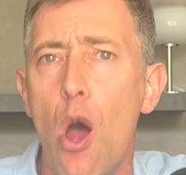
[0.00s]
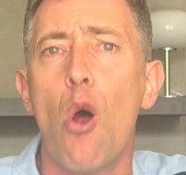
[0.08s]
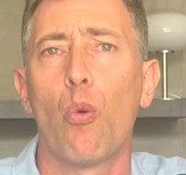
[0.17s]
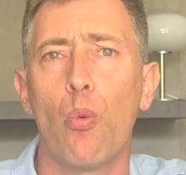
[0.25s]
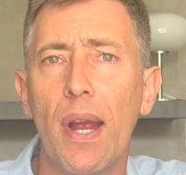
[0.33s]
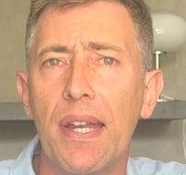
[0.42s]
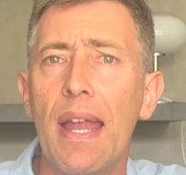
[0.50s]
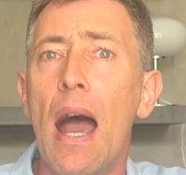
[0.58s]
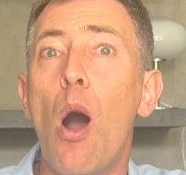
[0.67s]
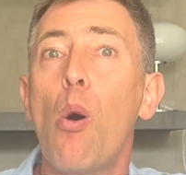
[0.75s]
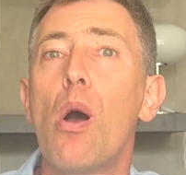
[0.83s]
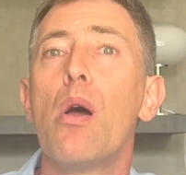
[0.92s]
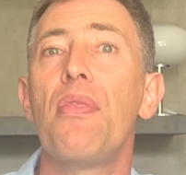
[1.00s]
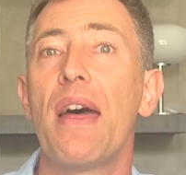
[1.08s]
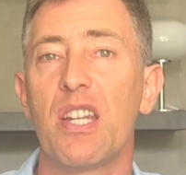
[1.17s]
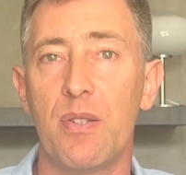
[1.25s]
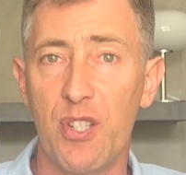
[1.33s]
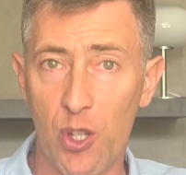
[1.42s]
Right now, that
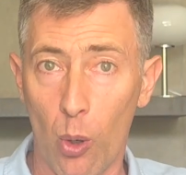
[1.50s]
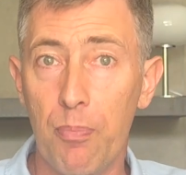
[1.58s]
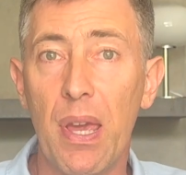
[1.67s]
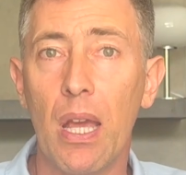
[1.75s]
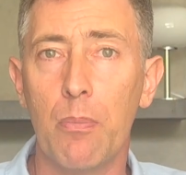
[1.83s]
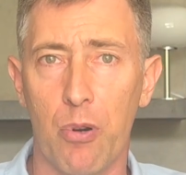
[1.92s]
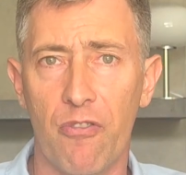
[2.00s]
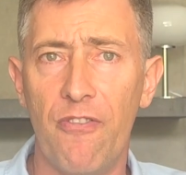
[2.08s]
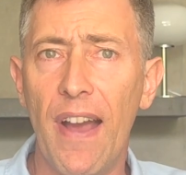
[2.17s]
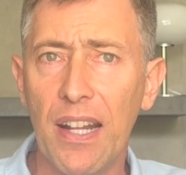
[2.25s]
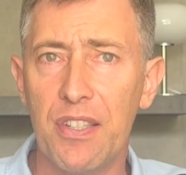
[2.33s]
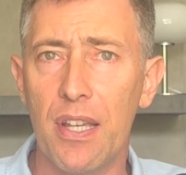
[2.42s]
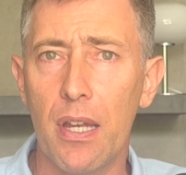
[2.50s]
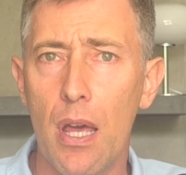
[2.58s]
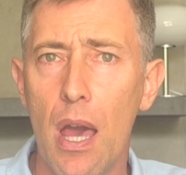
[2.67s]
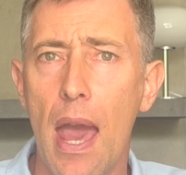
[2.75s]
is still being perfected.